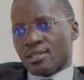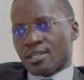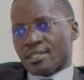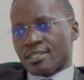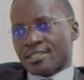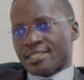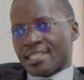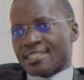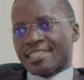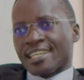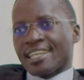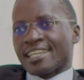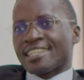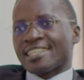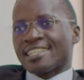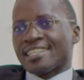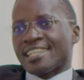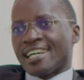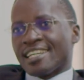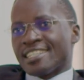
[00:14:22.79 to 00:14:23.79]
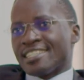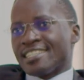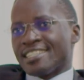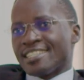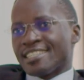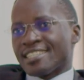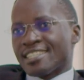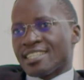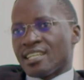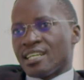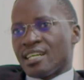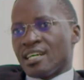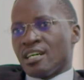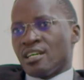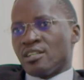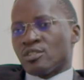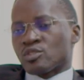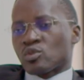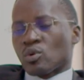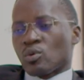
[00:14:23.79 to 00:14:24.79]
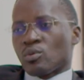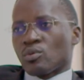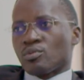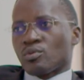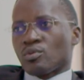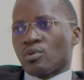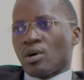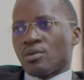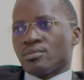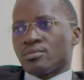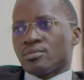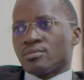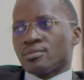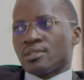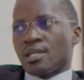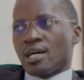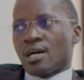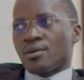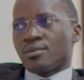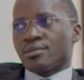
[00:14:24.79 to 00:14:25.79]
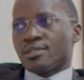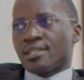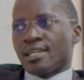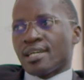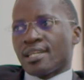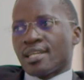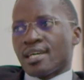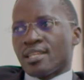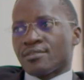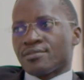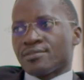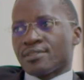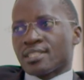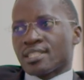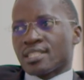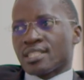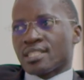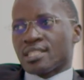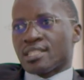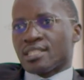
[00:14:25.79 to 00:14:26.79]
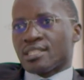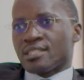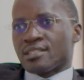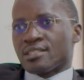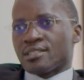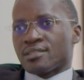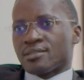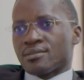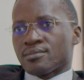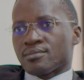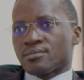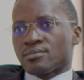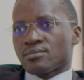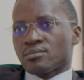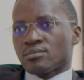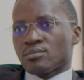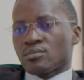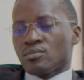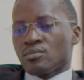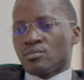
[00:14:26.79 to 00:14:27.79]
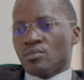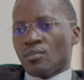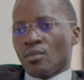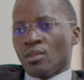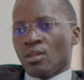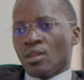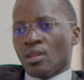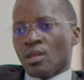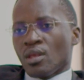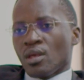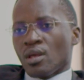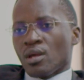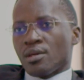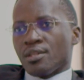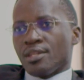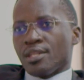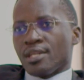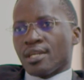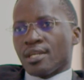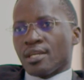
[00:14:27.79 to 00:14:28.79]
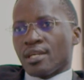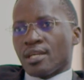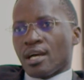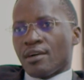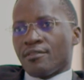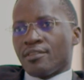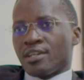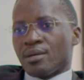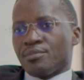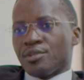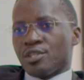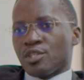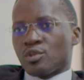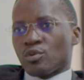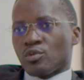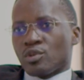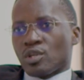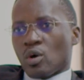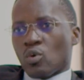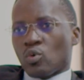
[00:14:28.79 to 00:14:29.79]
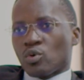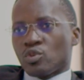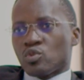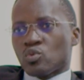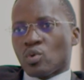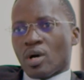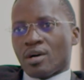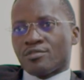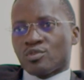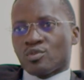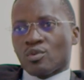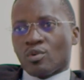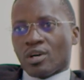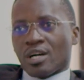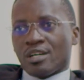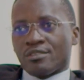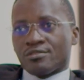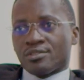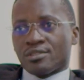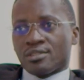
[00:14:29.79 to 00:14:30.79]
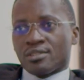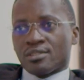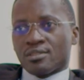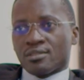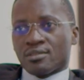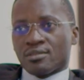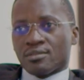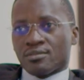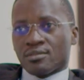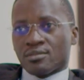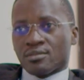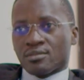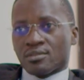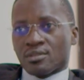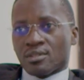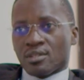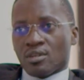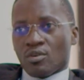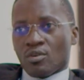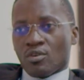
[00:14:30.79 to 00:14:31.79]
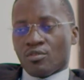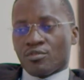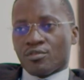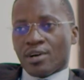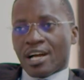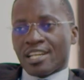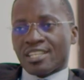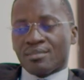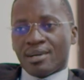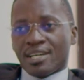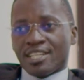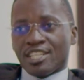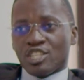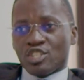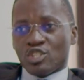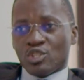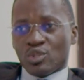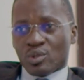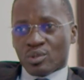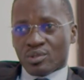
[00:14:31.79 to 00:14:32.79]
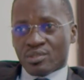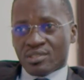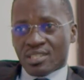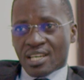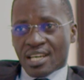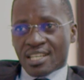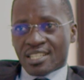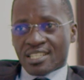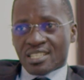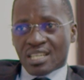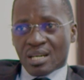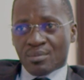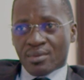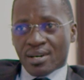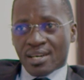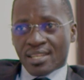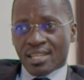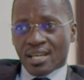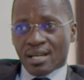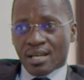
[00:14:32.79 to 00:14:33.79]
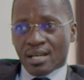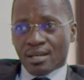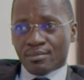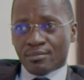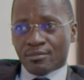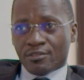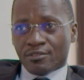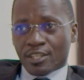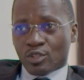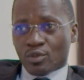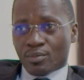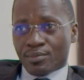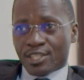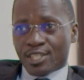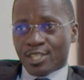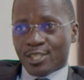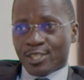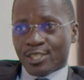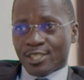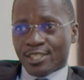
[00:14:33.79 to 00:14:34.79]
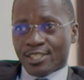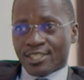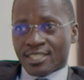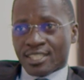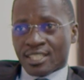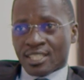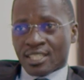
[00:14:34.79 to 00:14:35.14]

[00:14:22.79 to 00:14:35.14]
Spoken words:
Just like that. So now the another thing is the availability. Now we used to have stockouts of antimalarials and some other vital medicines.